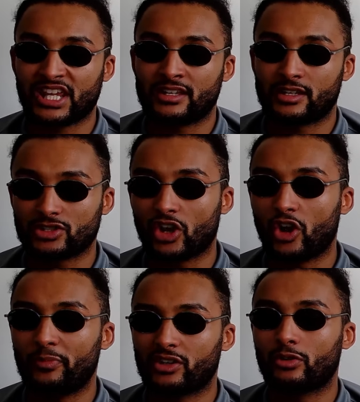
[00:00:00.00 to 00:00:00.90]
And the show will
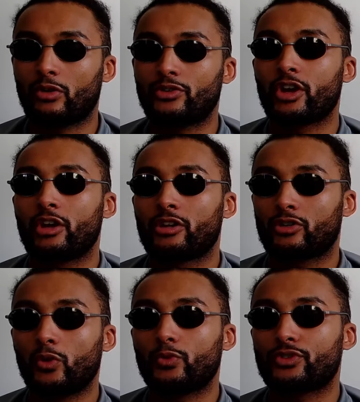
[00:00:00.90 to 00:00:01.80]
be called
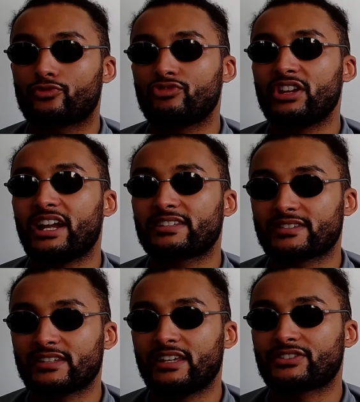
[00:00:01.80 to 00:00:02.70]
Riyadh
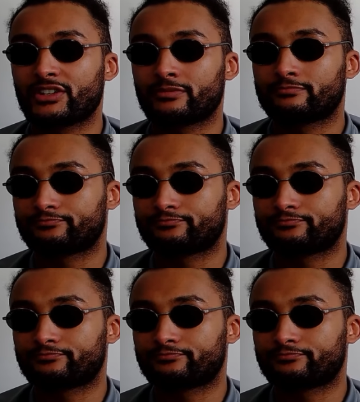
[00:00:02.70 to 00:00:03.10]
Season,